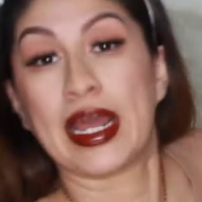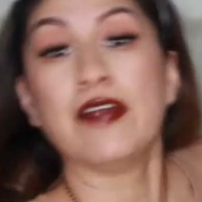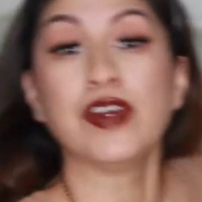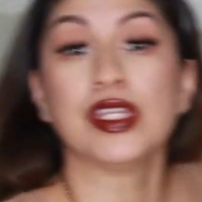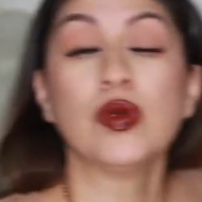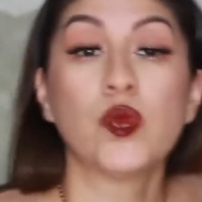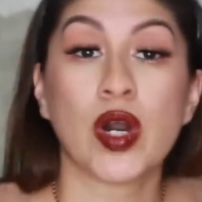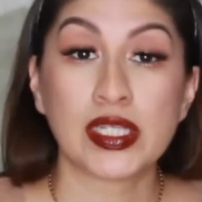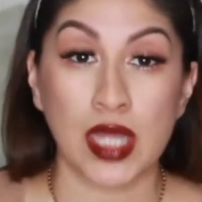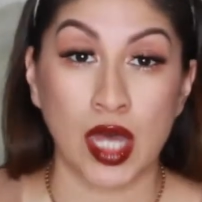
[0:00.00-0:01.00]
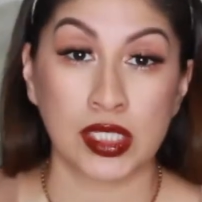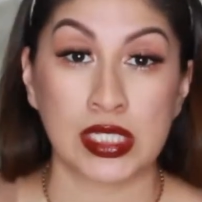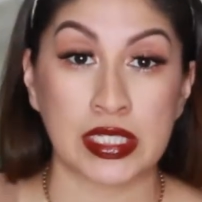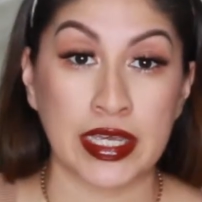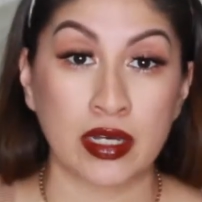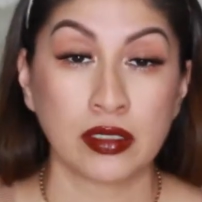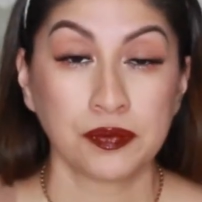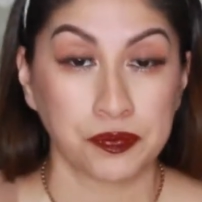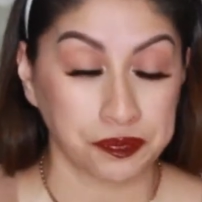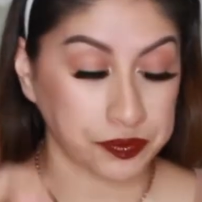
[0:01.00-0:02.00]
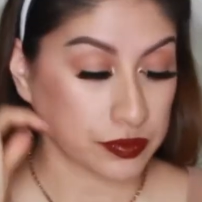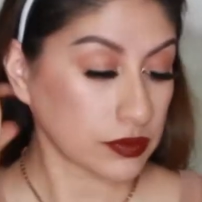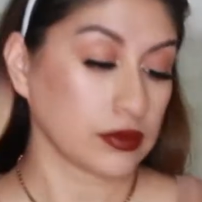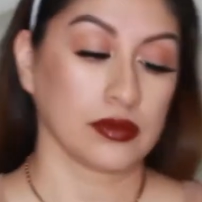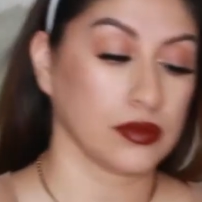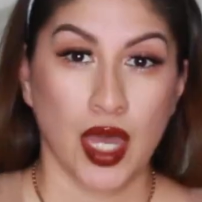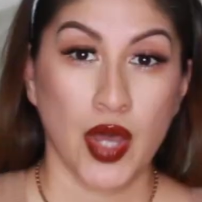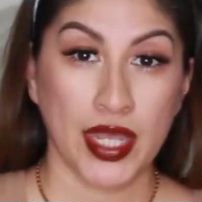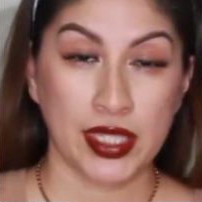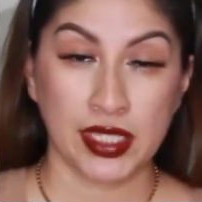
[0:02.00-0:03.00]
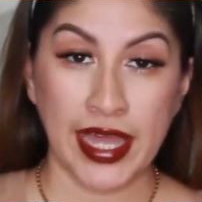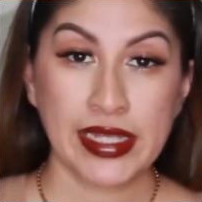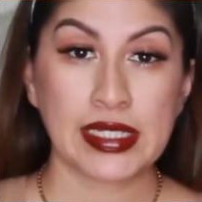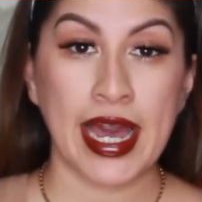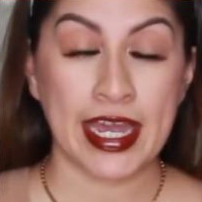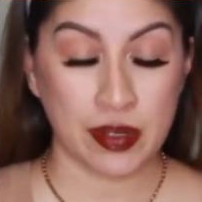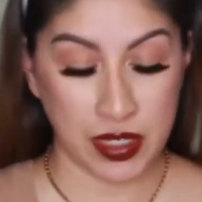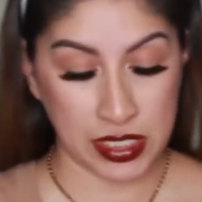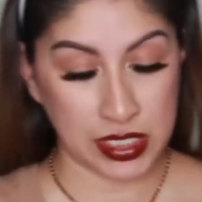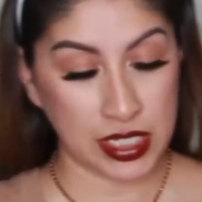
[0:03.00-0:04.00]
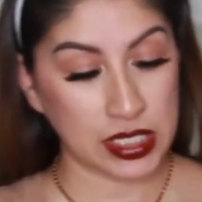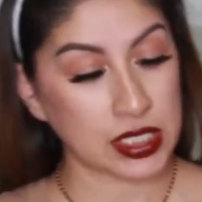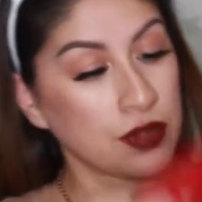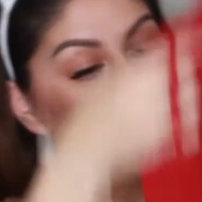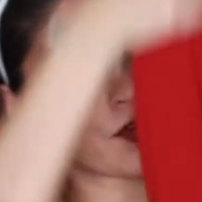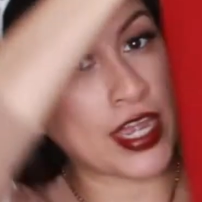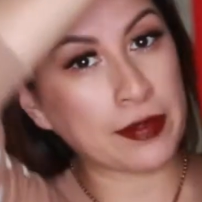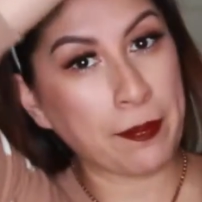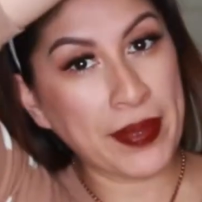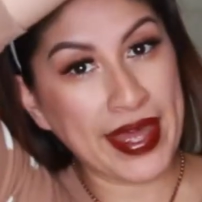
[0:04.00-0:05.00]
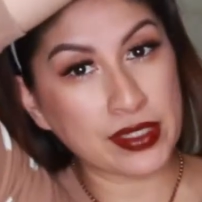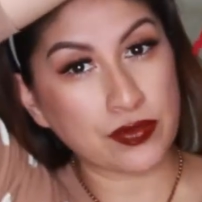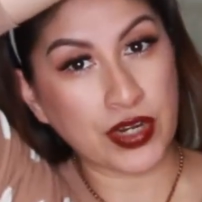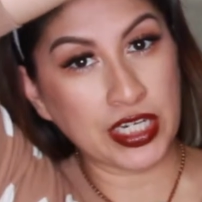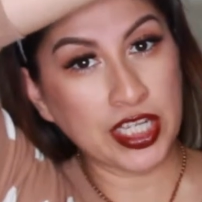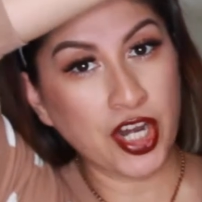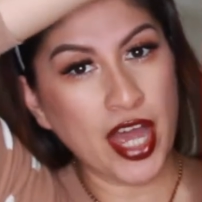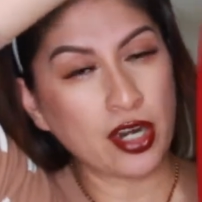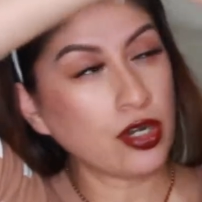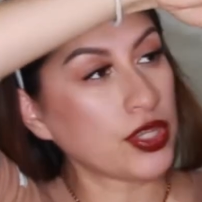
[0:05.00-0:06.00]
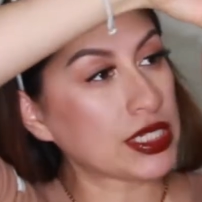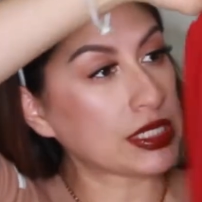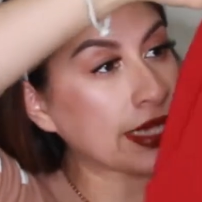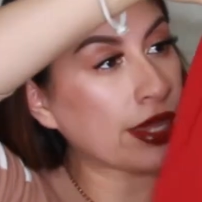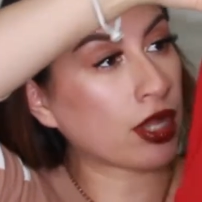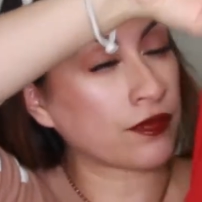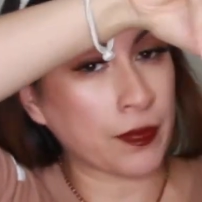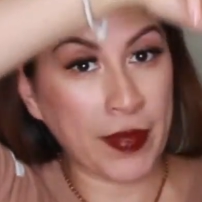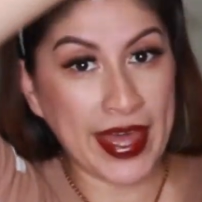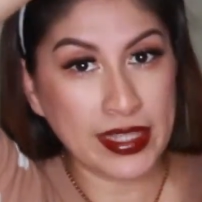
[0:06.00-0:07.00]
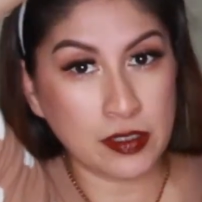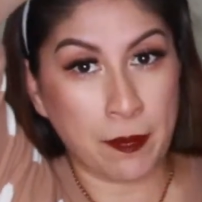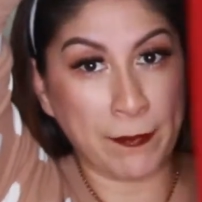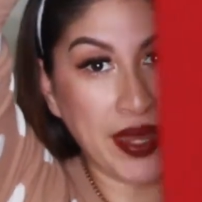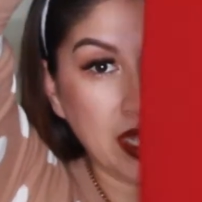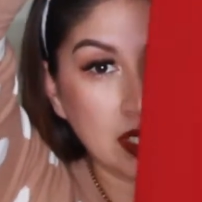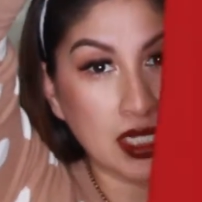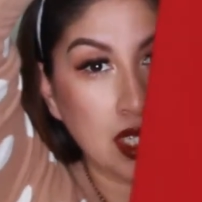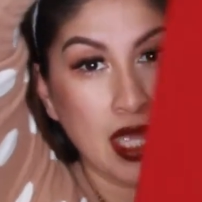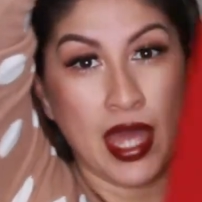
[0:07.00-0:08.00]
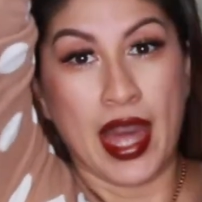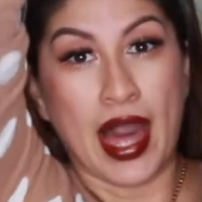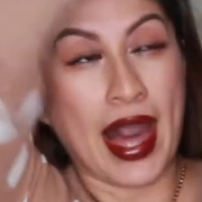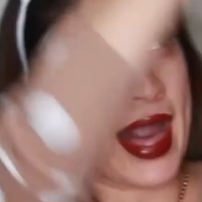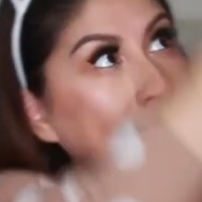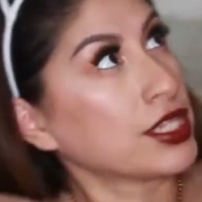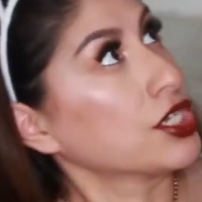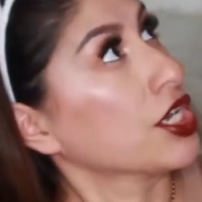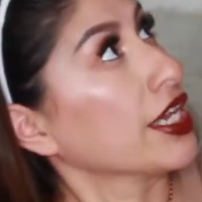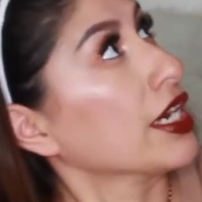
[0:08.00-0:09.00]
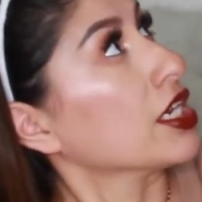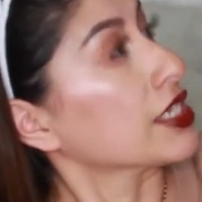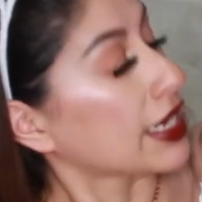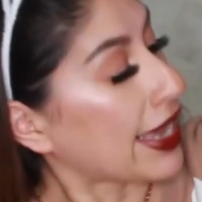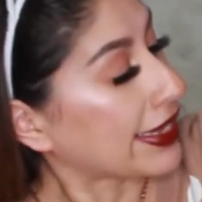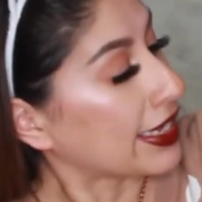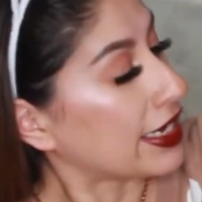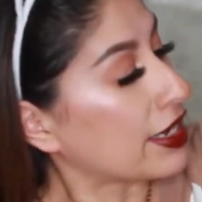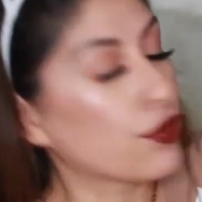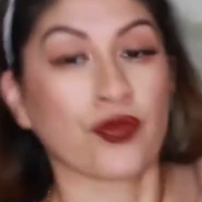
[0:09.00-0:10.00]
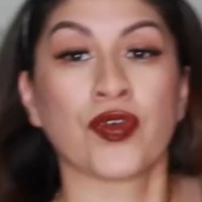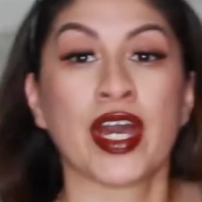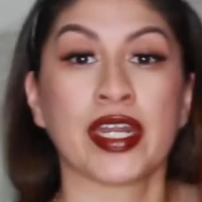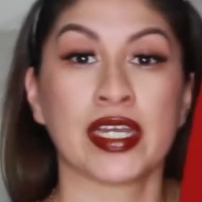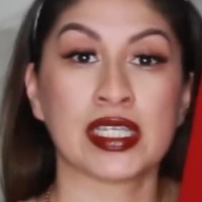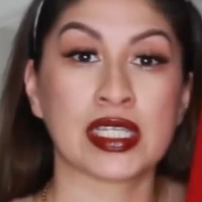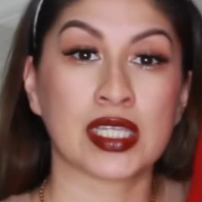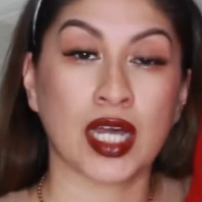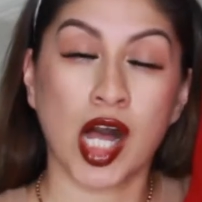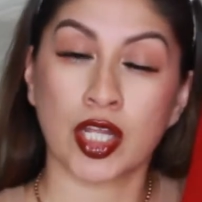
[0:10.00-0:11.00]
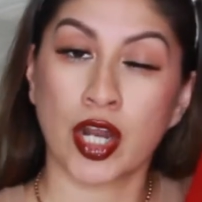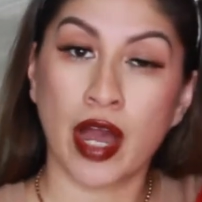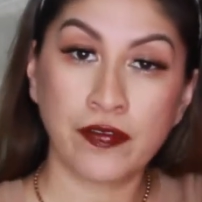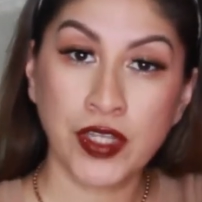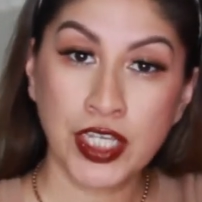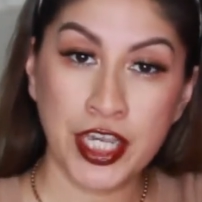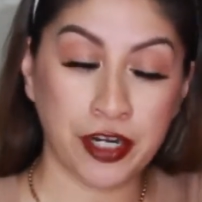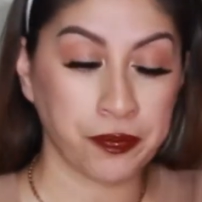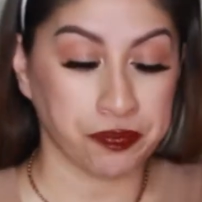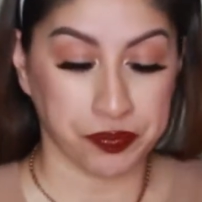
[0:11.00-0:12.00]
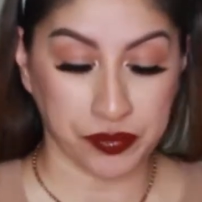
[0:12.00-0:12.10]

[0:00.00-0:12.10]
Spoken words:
everything was on sale. Okay, and the next item is this red pant right here. I don't know the style of the pant, but I took it because I like it. Red is the color of the year,